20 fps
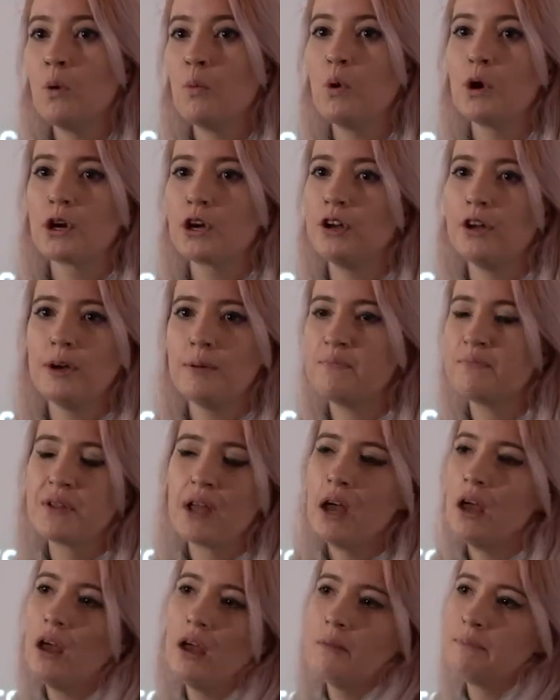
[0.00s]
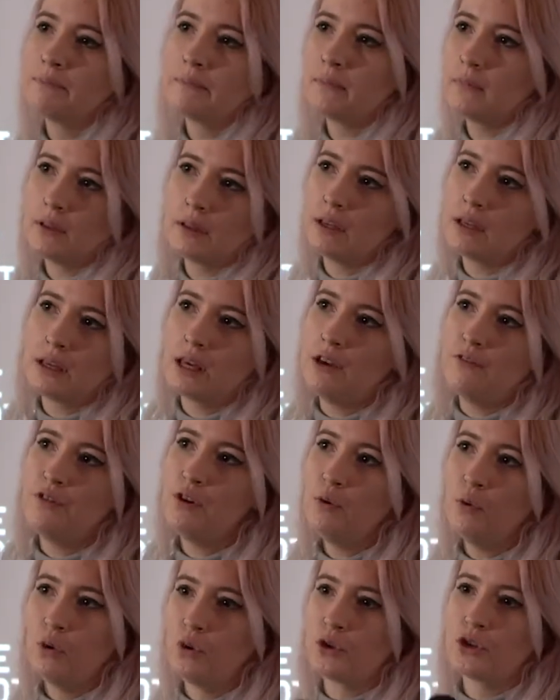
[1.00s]
we're going to give
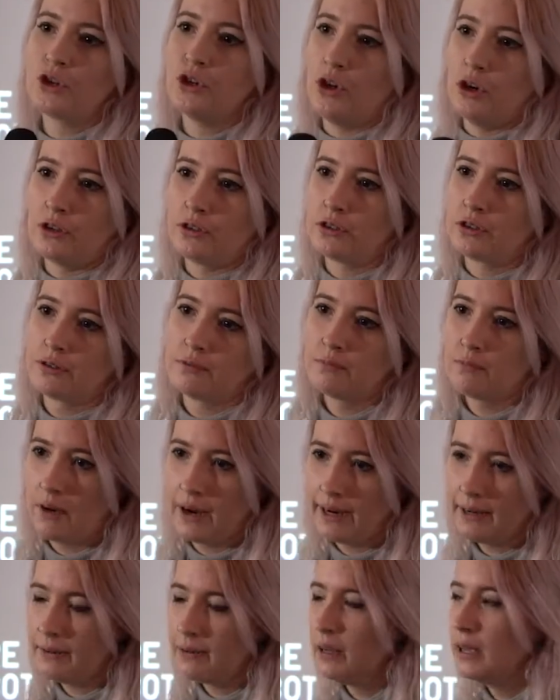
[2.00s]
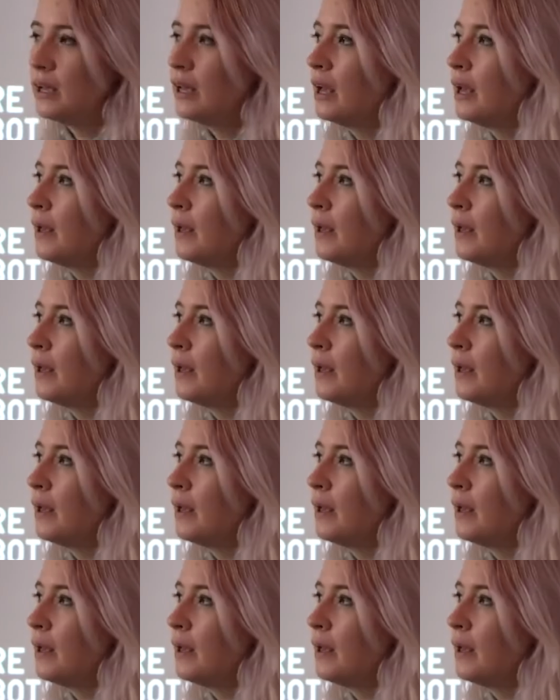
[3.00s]
you all shirts, right?